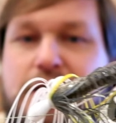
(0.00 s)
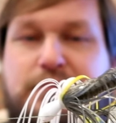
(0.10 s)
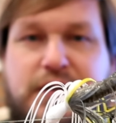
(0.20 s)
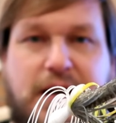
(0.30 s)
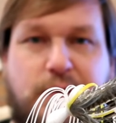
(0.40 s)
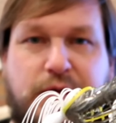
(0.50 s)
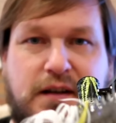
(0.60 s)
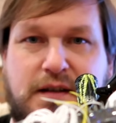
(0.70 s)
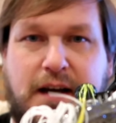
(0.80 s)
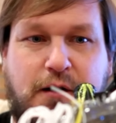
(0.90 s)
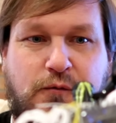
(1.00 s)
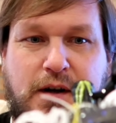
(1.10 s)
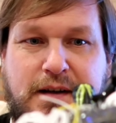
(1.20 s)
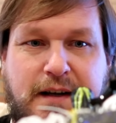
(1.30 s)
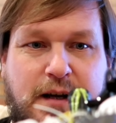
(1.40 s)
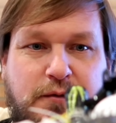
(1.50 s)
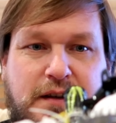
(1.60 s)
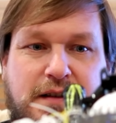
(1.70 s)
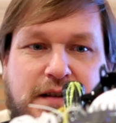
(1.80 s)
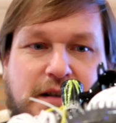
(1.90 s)
a chatterbait tied on right now, but
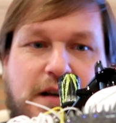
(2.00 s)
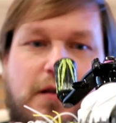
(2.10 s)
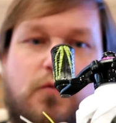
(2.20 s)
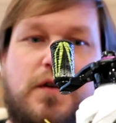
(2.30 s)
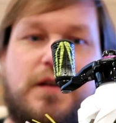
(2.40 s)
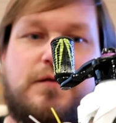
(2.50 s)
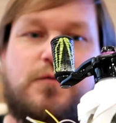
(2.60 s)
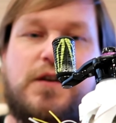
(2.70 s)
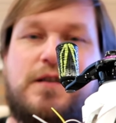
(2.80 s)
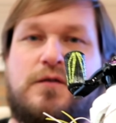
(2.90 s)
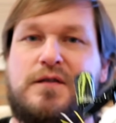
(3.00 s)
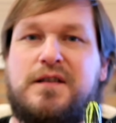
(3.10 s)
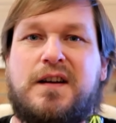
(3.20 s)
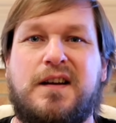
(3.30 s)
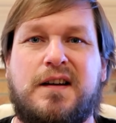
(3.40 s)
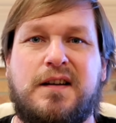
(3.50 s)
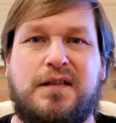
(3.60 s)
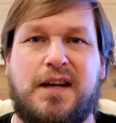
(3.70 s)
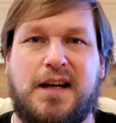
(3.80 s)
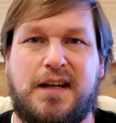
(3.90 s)
this is another one of those reels
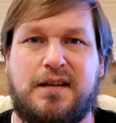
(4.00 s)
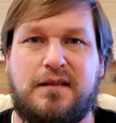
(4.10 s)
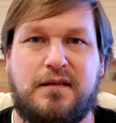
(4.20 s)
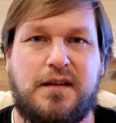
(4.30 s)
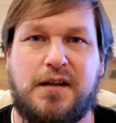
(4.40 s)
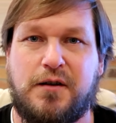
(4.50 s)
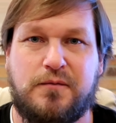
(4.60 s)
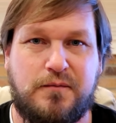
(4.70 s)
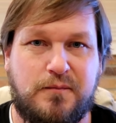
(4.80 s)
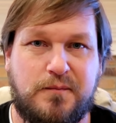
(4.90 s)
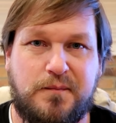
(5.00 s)
that, you know,